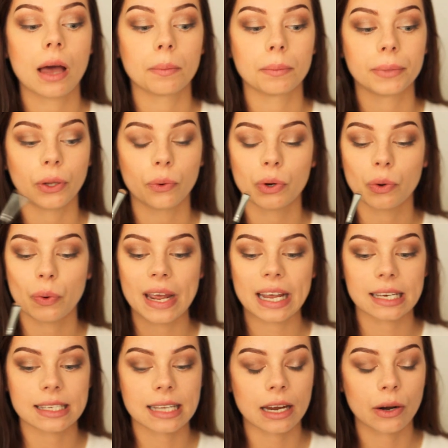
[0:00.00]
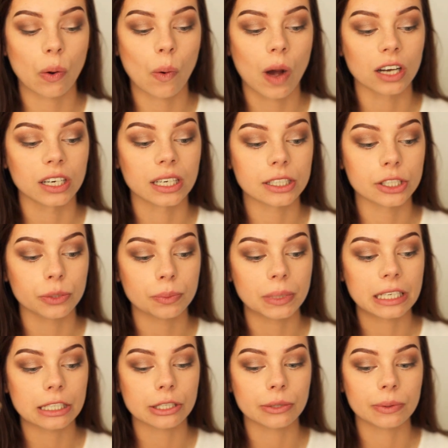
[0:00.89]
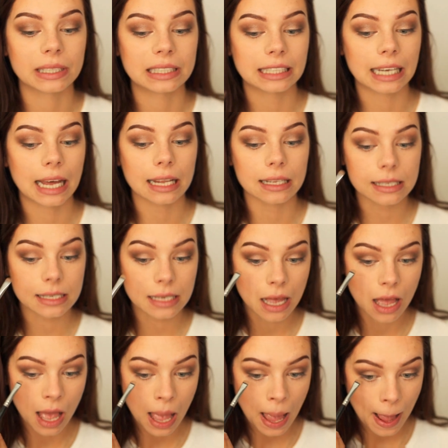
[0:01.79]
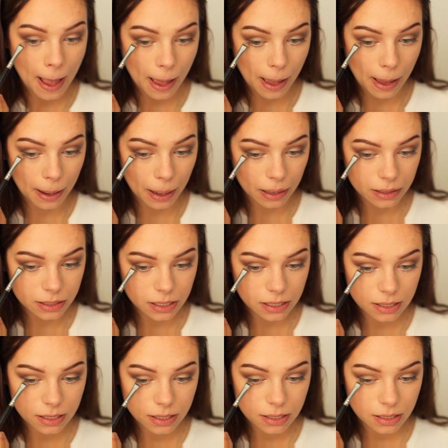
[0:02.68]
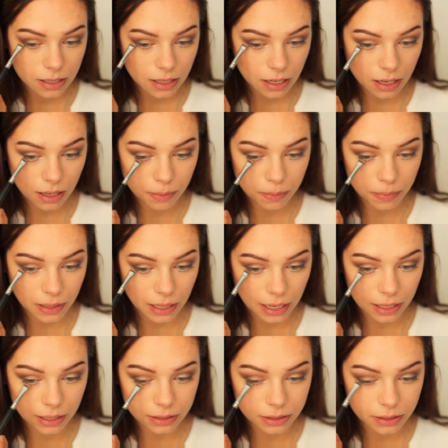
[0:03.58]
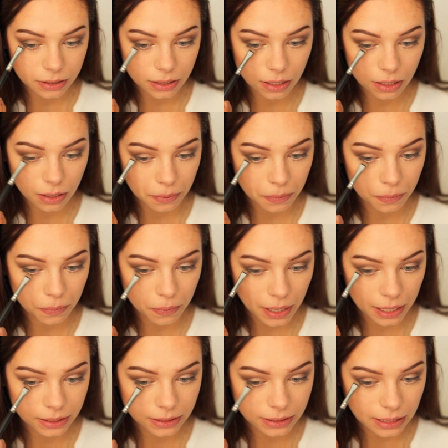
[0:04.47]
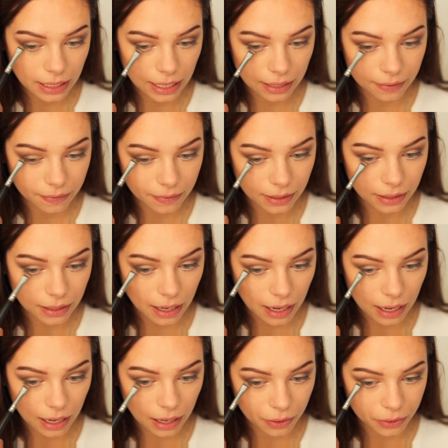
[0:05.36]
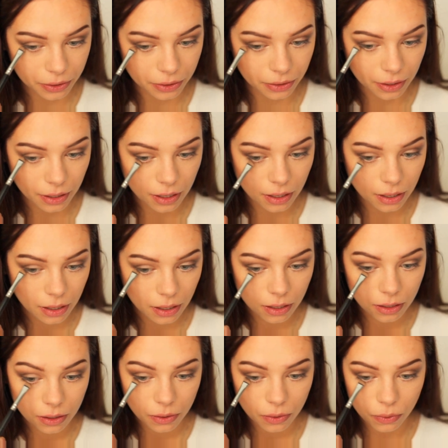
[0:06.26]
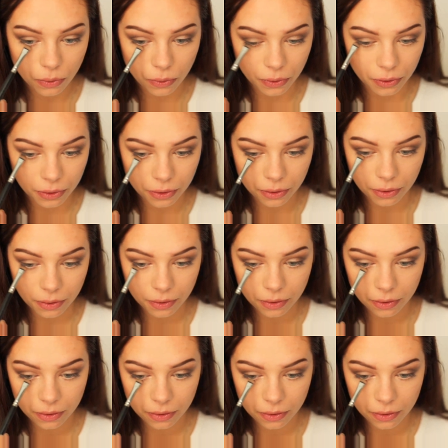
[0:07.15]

blow it away because I don't want it to be too intense, and I just apply it right at the outer corner.